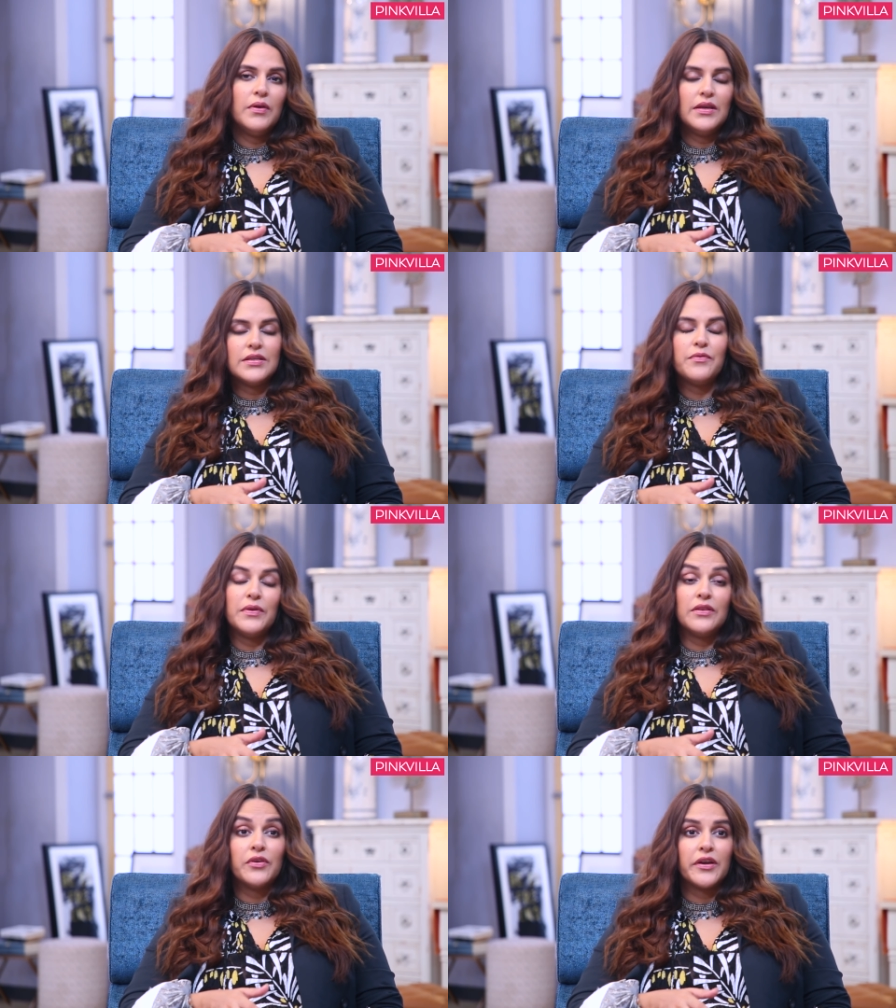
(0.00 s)
except
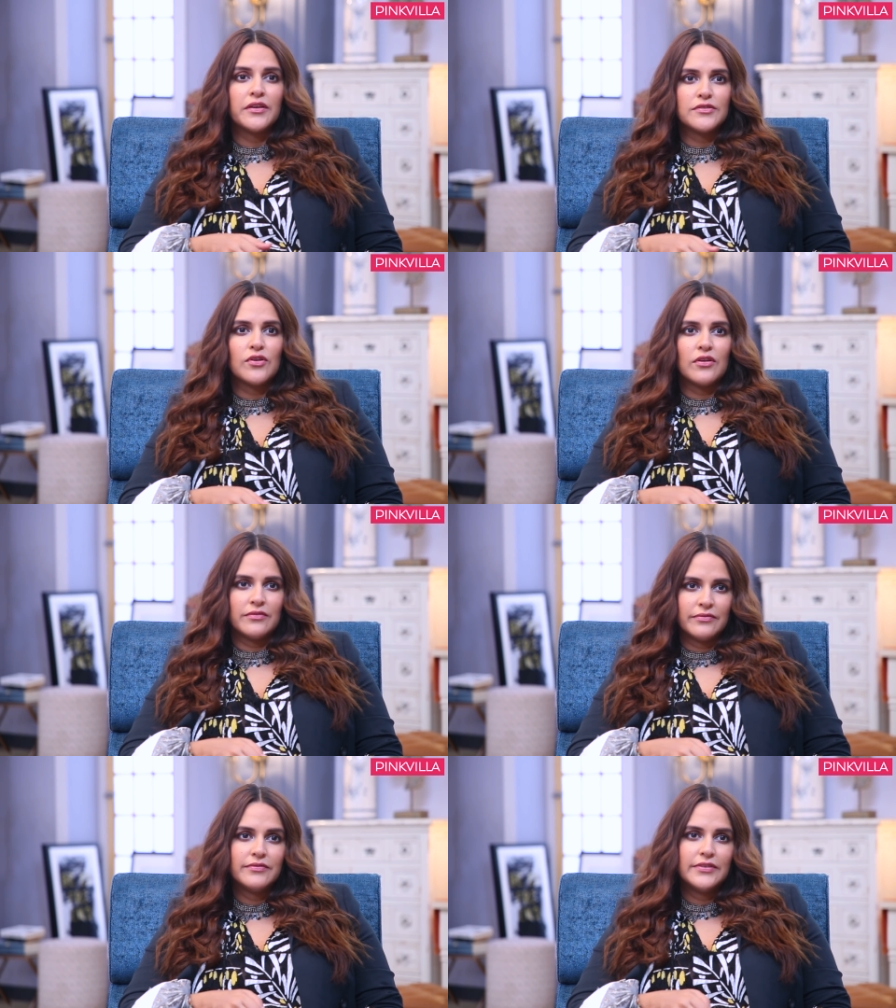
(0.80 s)
when cricket is
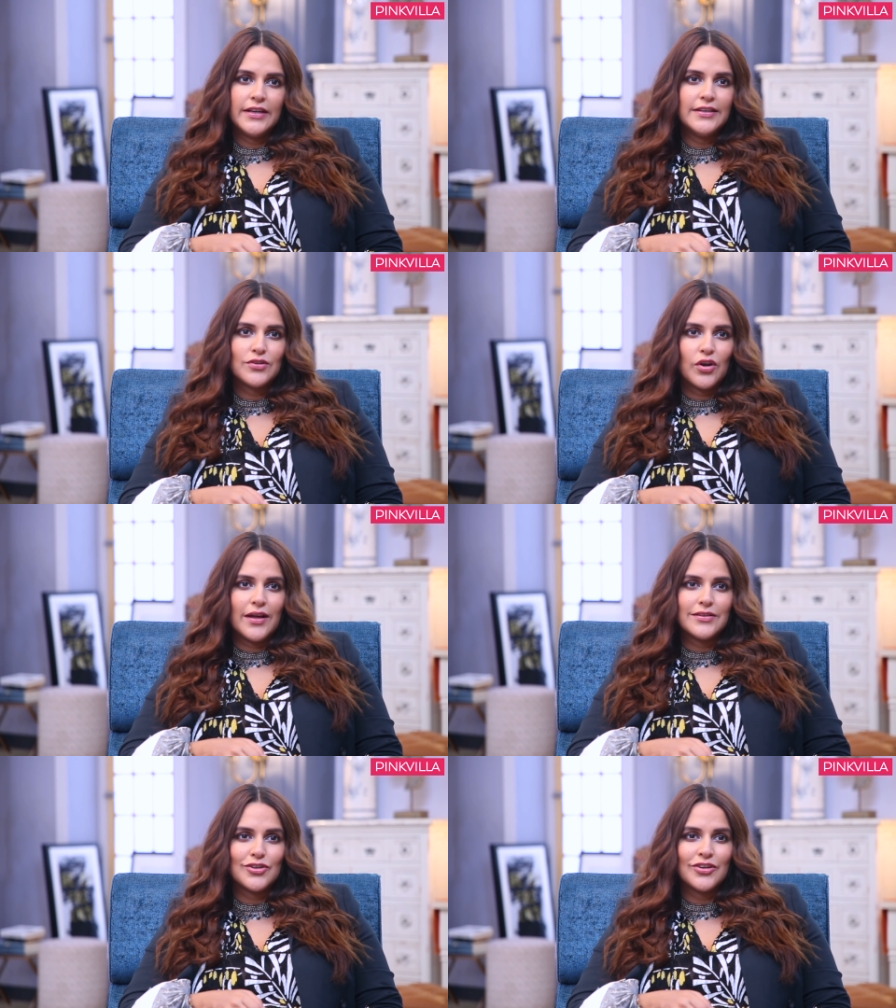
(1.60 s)
on. Then he's not
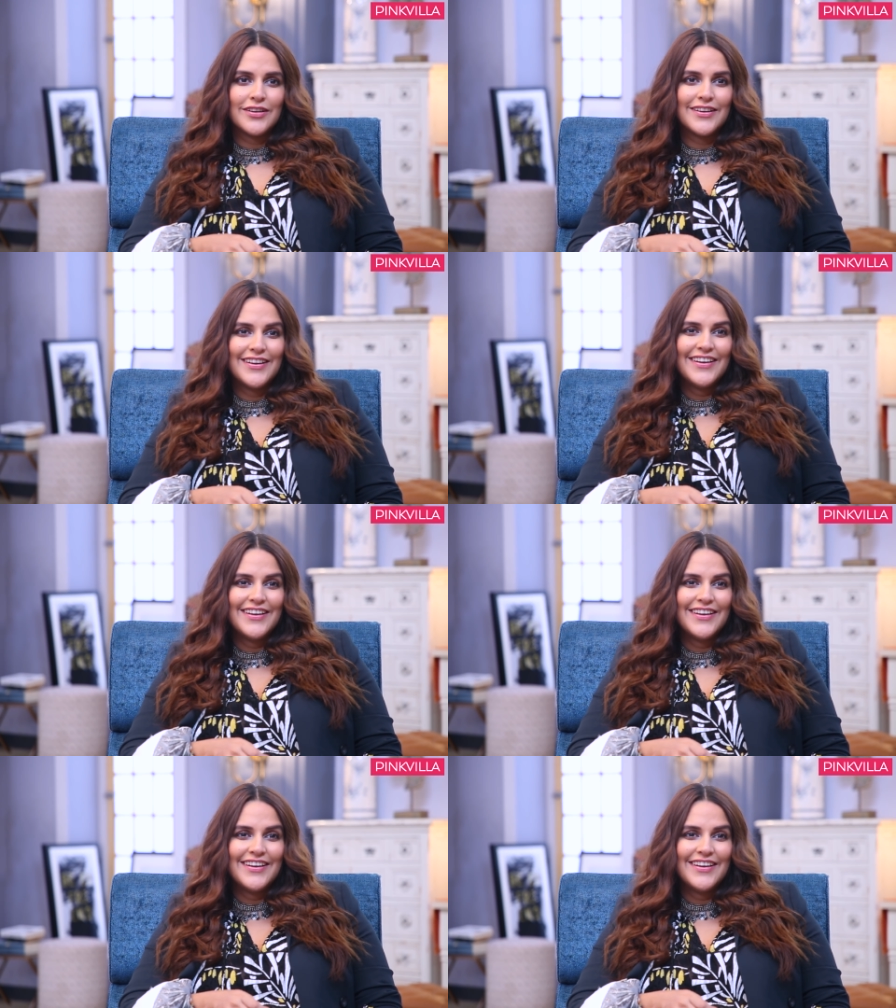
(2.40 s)
hands-on.